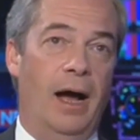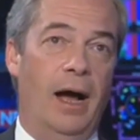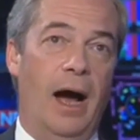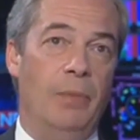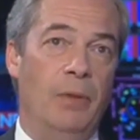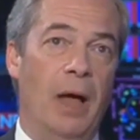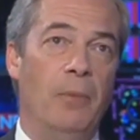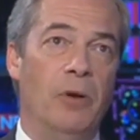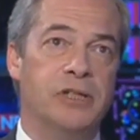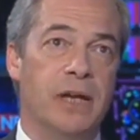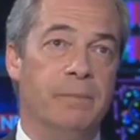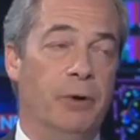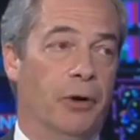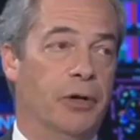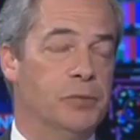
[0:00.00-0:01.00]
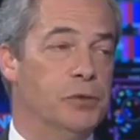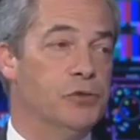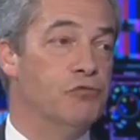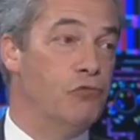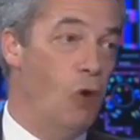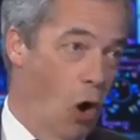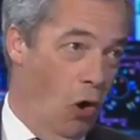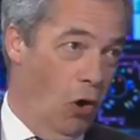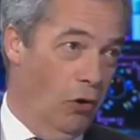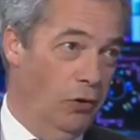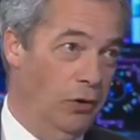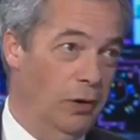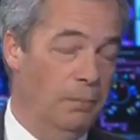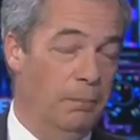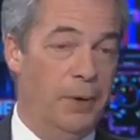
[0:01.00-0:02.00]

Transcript: I'm not saying Boris was wrong,